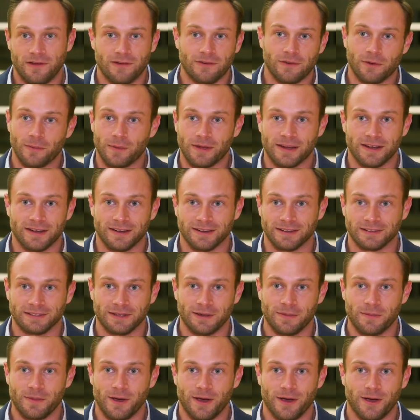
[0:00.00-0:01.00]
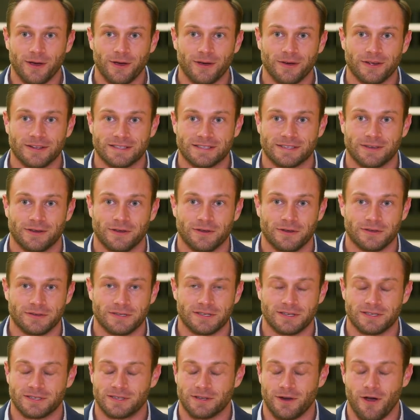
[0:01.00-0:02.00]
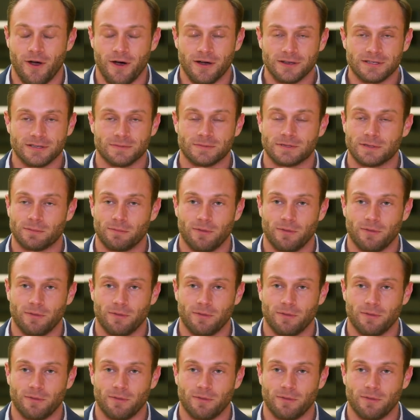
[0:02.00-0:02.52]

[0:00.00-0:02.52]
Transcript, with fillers: have ever been in a limo, and so it was just an awesome